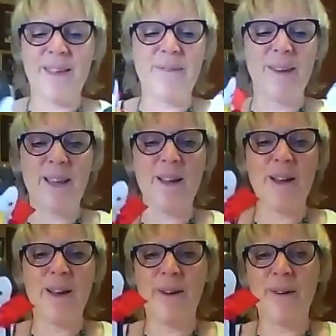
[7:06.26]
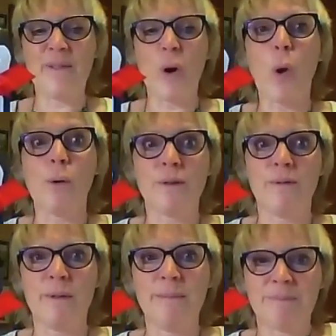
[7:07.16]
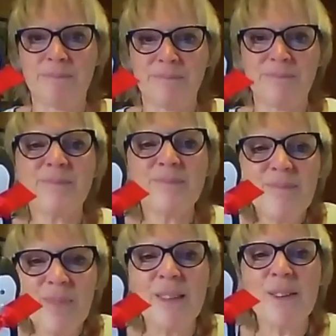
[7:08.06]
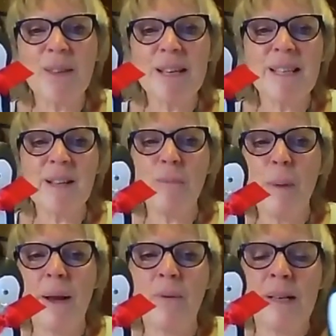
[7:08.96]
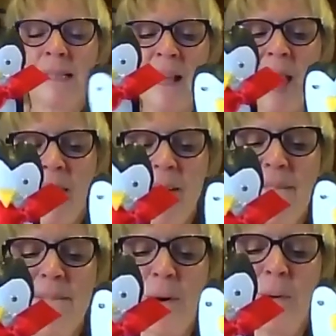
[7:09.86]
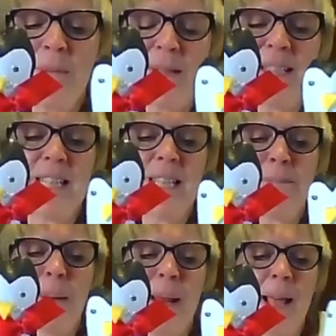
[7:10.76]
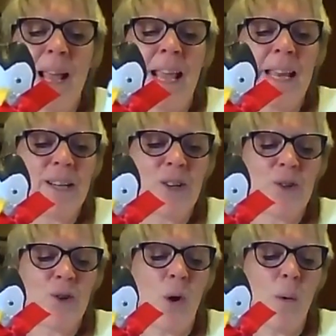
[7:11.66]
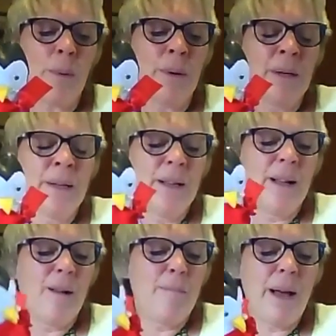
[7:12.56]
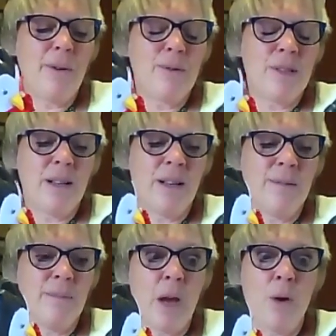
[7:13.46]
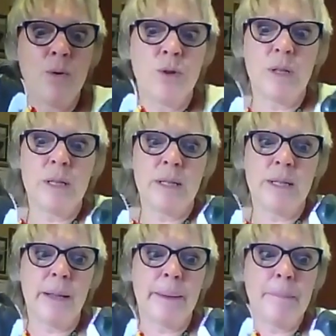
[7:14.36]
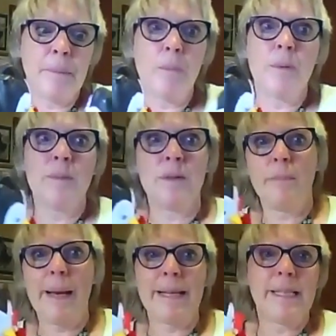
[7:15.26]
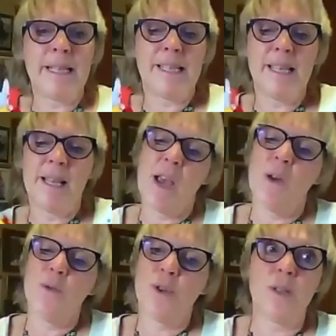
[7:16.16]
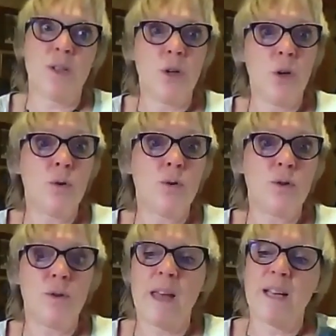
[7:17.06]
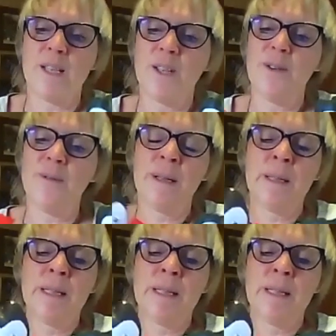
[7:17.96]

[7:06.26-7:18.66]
There we go. I've got lots of them. So these are little penguins. They all formed a display in a shop about the oceans and the problems of plastics in the ocean. So you could do that too.